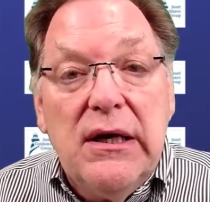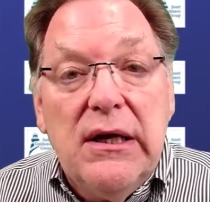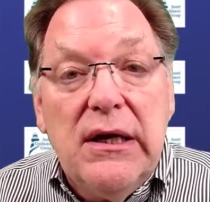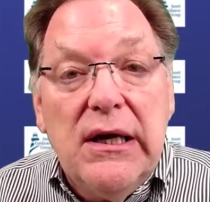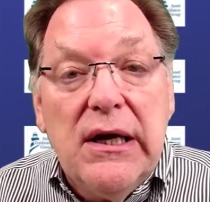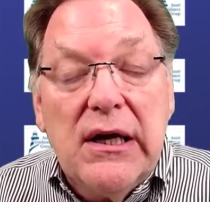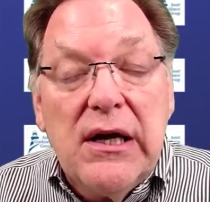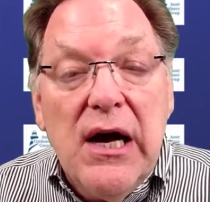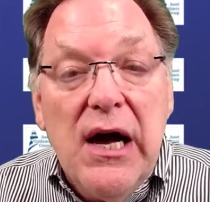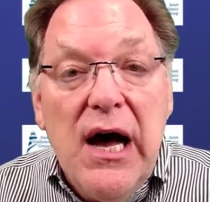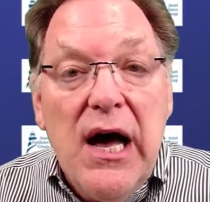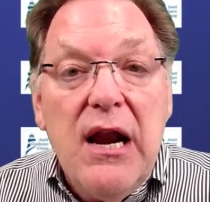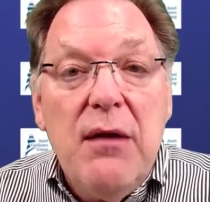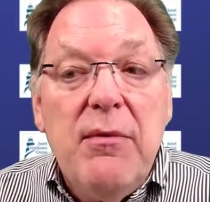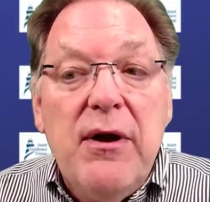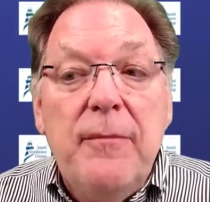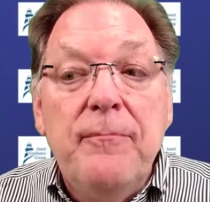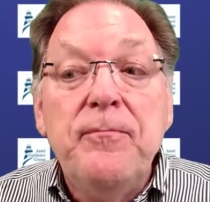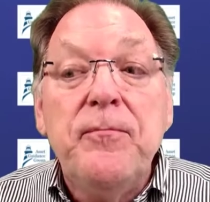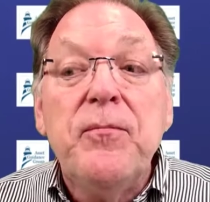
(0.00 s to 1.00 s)

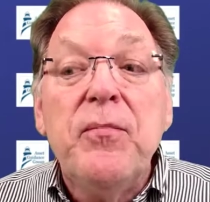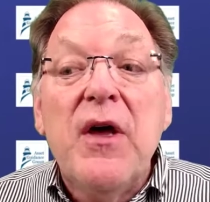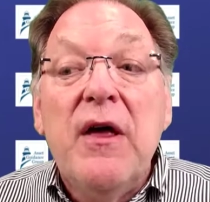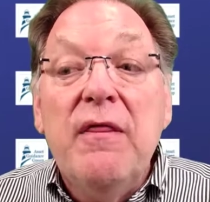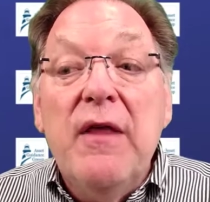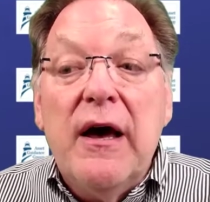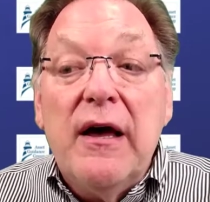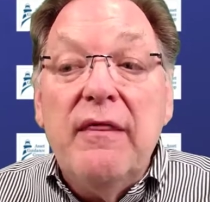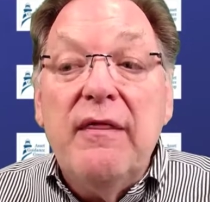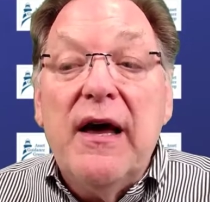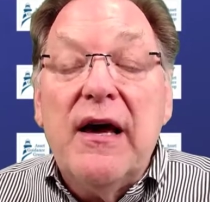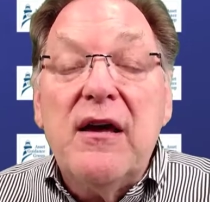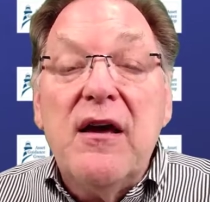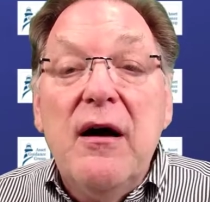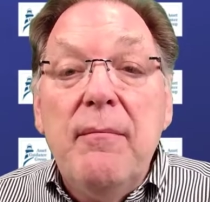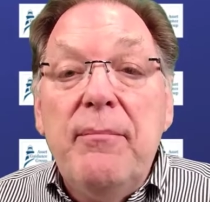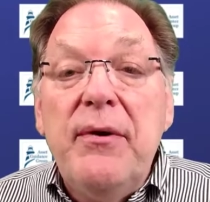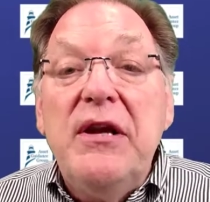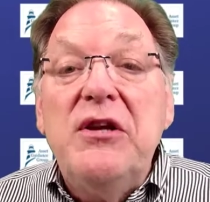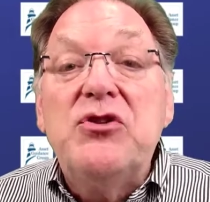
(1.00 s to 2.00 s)
economy that
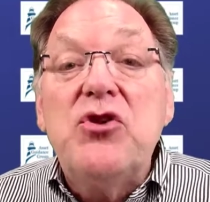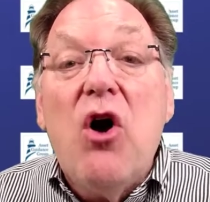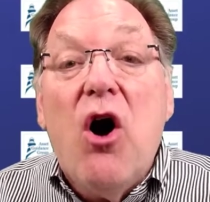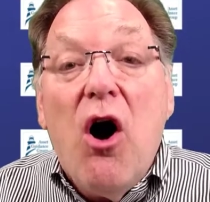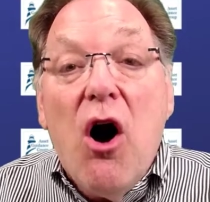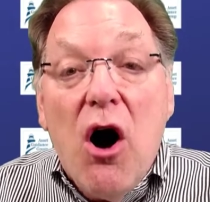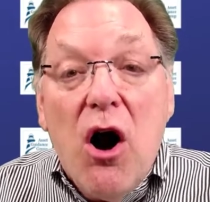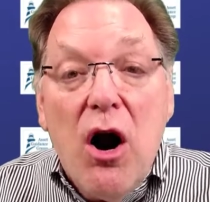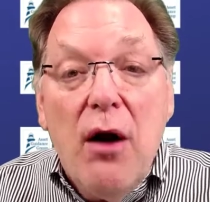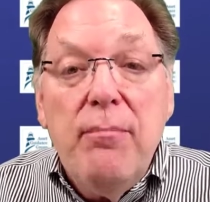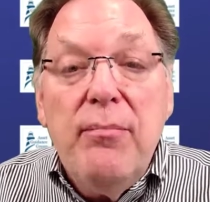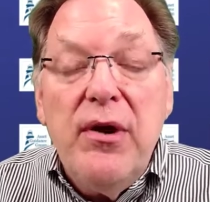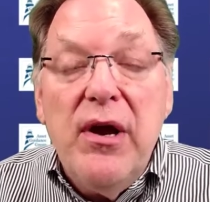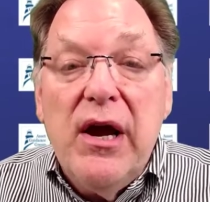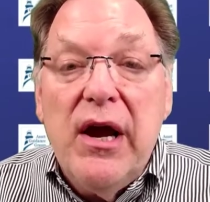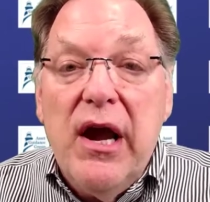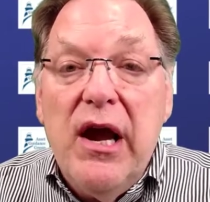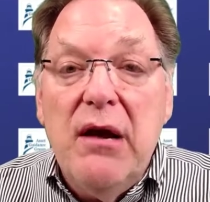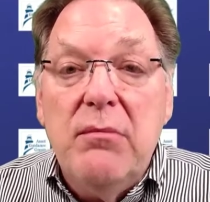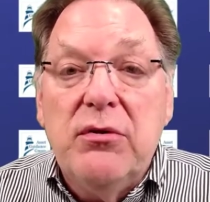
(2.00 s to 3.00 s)
companies are
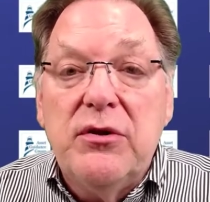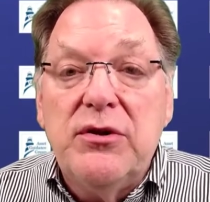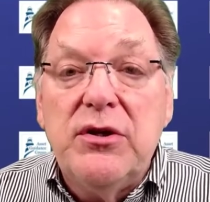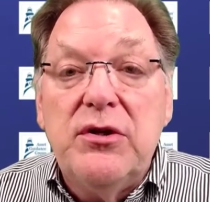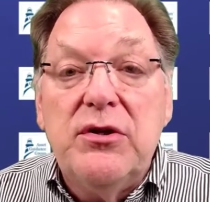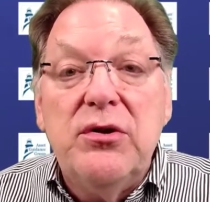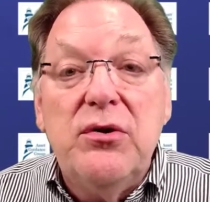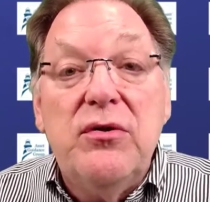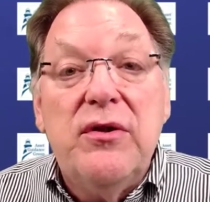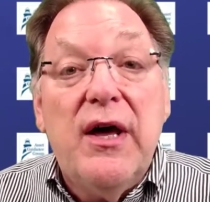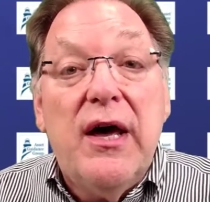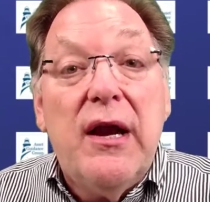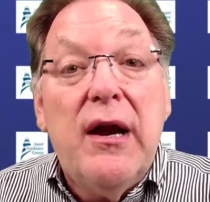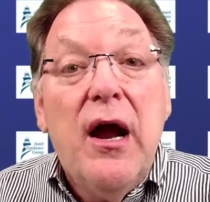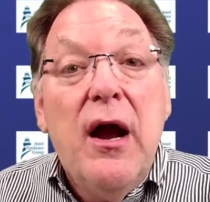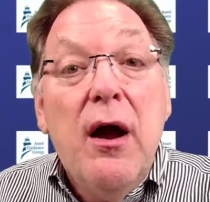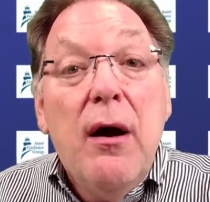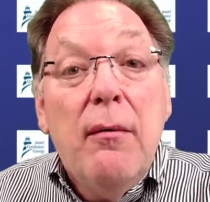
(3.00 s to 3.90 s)
being able to do that.